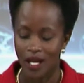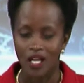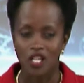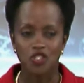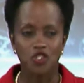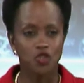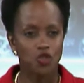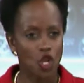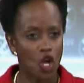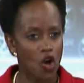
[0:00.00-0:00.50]

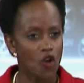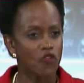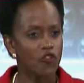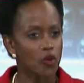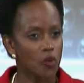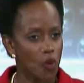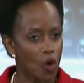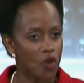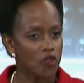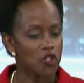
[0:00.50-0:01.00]
As you know, for
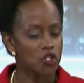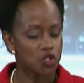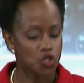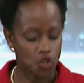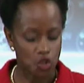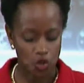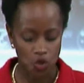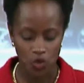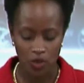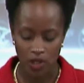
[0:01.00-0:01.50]
more than
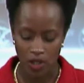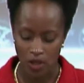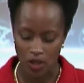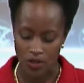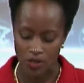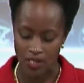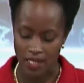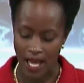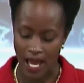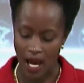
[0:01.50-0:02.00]
two
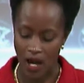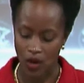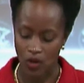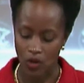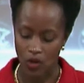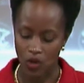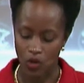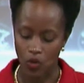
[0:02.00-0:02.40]
years now,